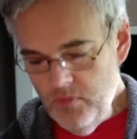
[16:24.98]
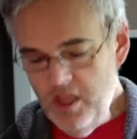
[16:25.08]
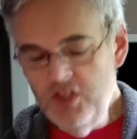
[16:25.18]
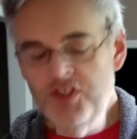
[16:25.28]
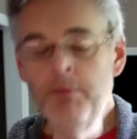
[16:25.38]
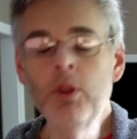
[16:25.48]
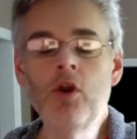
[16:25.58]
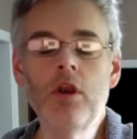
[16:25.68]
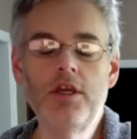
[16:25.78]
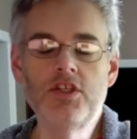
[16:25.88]

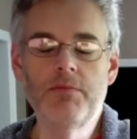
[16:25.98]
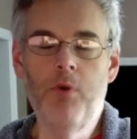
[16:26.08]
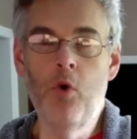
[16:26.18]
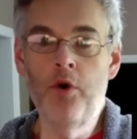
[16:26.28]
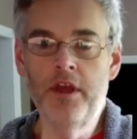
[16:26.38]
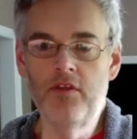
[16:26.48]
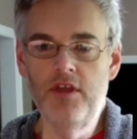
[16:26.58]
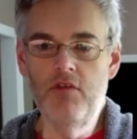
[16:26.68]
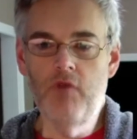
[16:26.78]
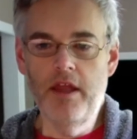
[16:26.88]
Similarly, supporting
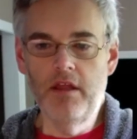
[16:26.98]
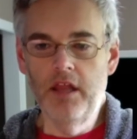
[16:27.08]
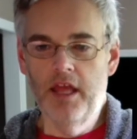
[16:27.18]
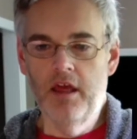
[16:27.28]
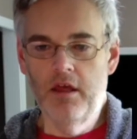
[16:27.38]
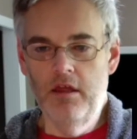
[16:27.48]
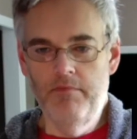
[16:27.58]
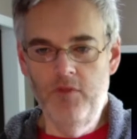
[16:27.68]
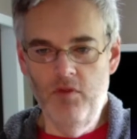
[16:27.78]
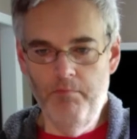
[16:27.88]
the right-click
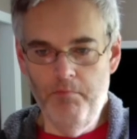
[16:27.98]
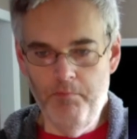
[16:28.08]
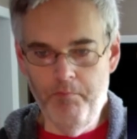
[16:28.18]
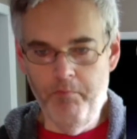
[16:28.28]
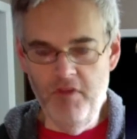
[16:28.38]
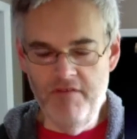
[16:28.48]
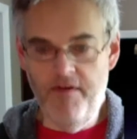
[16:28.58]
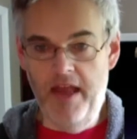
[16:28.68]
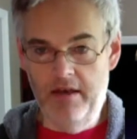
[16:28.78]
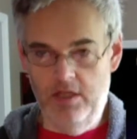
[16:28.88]

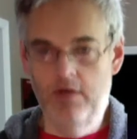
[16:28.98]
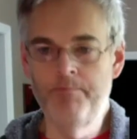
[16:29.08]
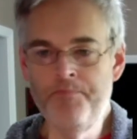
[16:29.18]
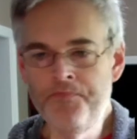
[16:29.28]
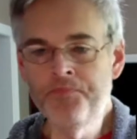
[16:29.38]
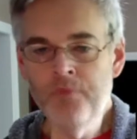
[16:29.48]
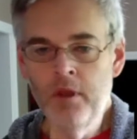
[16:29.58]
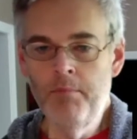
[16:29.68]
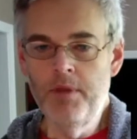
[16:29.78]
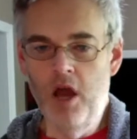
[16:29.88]
event,
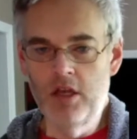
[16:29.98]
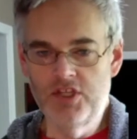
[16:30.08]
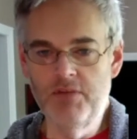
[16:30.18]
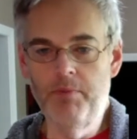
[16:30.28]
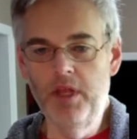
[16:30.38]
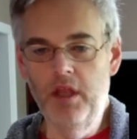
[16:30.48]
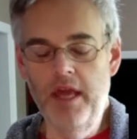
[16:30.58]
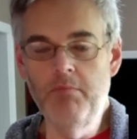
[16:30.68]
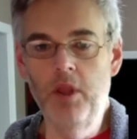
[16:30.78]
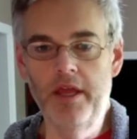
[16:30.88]
beyond simply
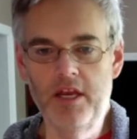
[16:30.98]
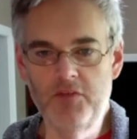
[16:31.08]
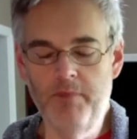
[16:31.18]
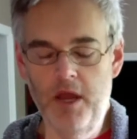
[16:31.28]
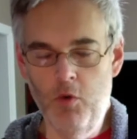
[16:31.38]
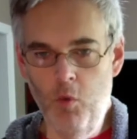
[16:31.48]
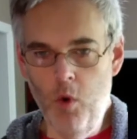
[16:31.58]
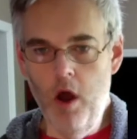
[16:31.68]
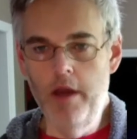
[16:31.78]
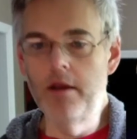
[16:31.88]
labeling it as button
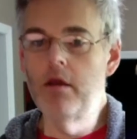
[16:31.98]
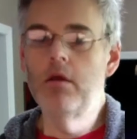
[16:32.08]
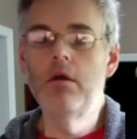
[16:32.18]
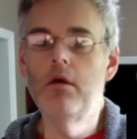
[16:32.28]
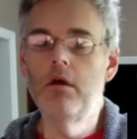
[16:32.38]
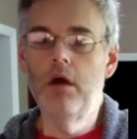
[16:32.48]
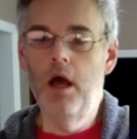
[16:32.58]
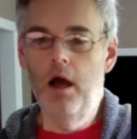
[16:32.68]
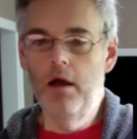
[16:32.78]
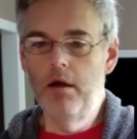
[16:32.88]
1,
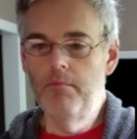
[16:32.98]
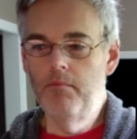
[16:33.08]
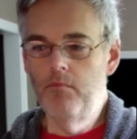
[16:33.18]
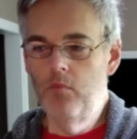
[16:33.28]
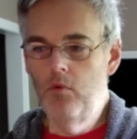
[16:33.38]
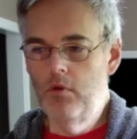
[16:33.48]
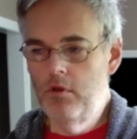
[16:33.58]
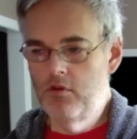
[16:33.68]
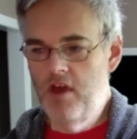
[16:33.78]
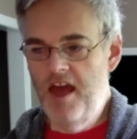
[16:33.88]

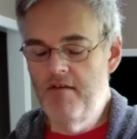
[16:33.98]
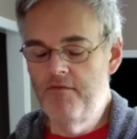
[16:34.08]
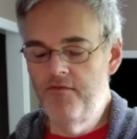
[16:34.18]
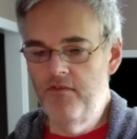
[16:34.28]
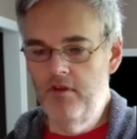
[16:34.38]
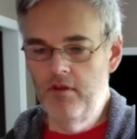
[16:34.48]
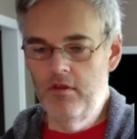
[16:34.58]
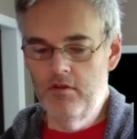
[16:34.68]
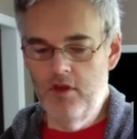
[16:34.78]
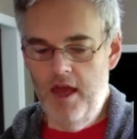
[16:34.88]
to have
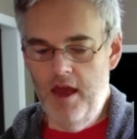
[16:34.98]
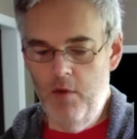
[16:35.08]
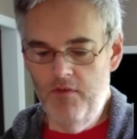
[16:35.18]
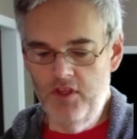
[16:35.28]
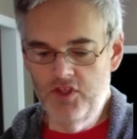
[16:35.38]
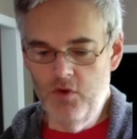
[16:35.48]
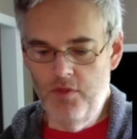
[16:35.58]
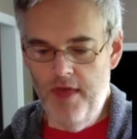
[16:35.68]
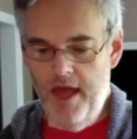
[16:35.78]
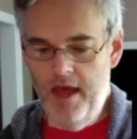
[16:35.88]
it so
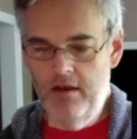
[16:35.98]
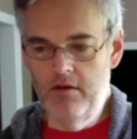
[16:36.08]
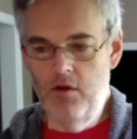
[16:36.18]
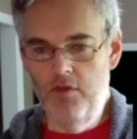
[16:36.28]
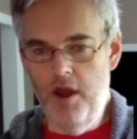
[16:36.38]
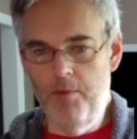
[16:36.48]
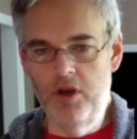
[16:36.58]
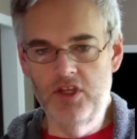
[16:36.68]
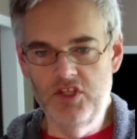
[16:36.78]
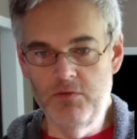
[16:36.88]
that the
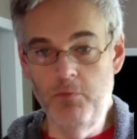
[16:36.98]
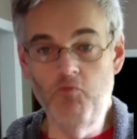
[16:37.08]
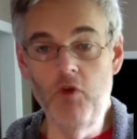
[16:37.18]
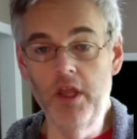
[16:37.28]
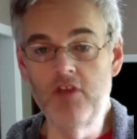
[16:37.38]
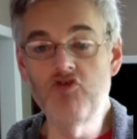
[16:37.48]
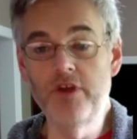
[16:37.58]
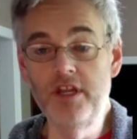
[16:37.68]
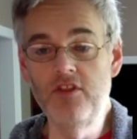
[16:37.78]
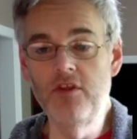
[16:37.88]
operating system really
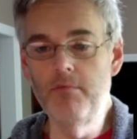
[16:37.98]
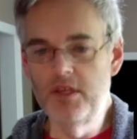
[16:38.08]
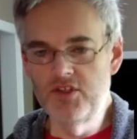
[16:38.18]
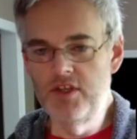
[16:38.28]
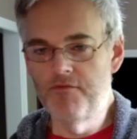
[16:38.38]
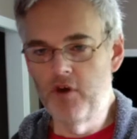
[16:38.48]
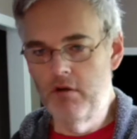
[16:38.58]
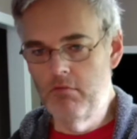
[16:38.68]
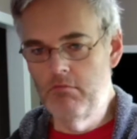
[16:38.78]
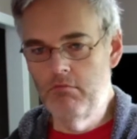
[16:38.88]
treated them as different
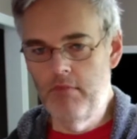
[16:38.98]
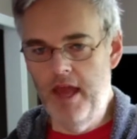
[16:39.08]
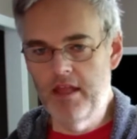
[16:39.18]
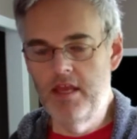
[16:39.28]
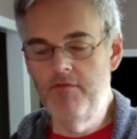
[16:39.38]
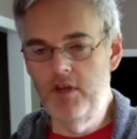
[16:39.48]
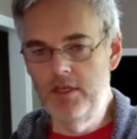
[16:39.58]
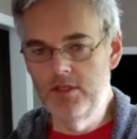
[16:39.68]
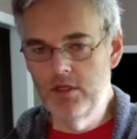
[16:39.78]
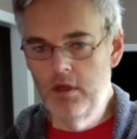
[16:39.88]

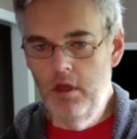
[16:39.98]
activities.